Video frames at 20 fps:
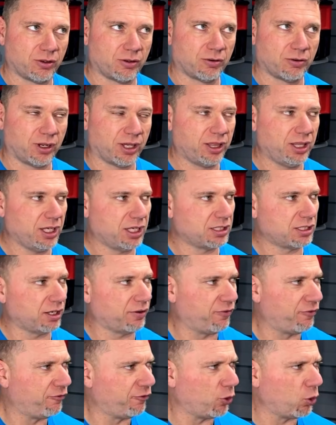I think it said
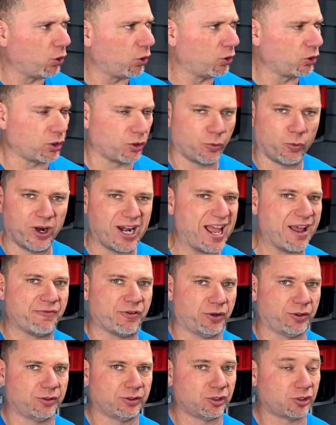full or
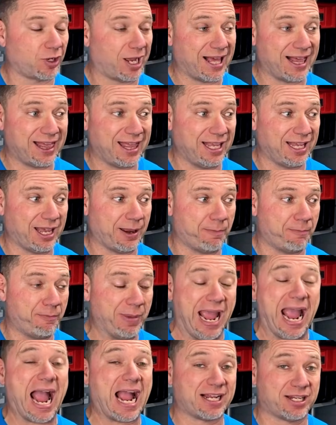whatever. So I think it
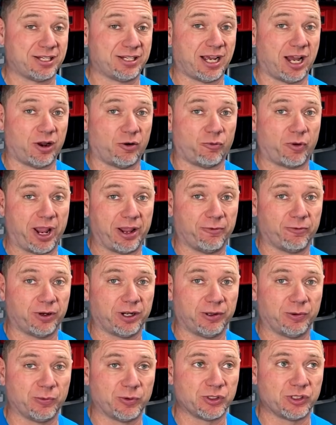maxed out right when
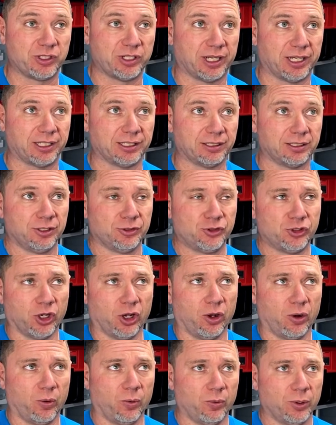it was done.
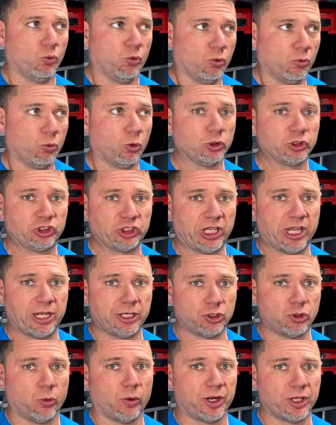So we'll say
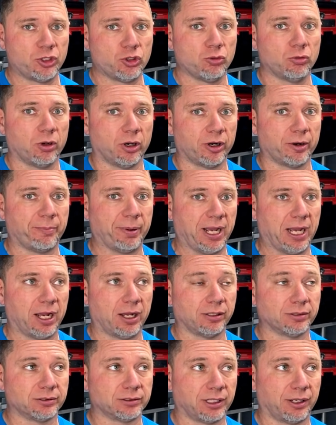2,200
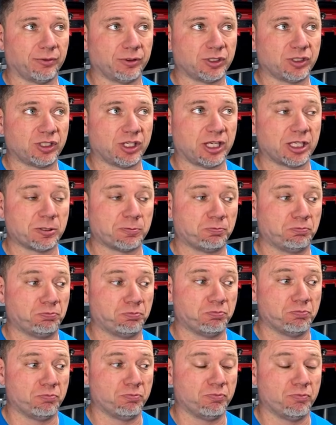pounds. I would say it
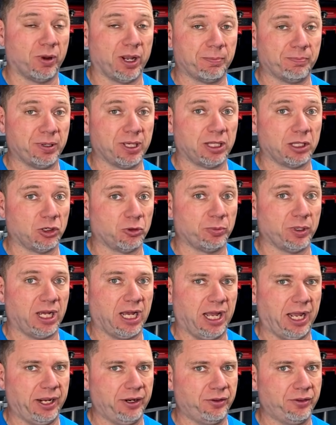might be a little bit
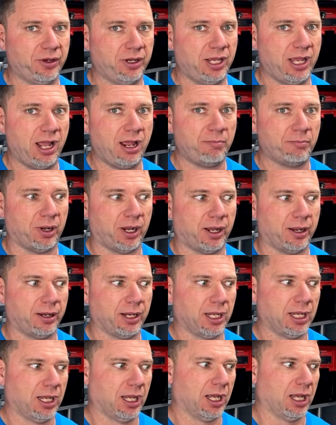higher than that,
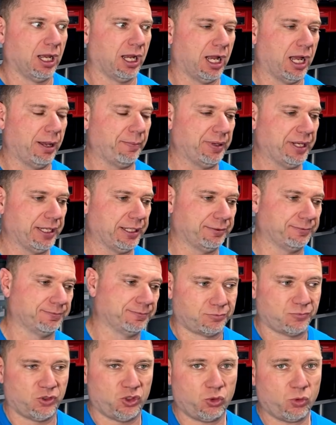but I mean,
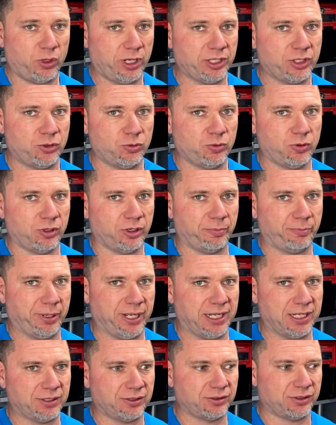2,200
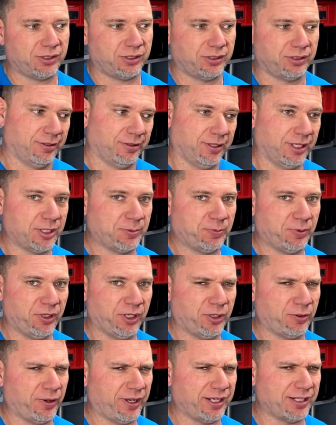pounds, that's pretty
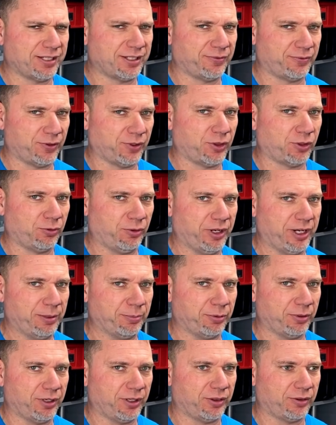crazy for a 3D
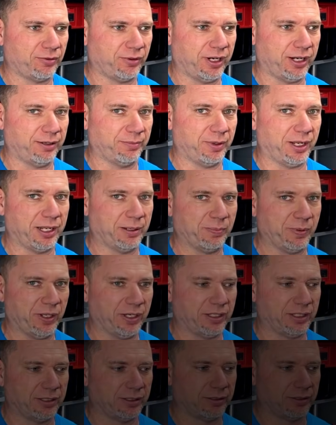printed thread, in my
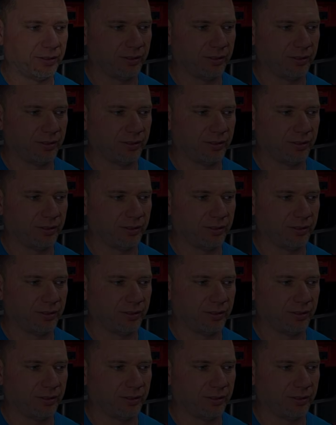opinion.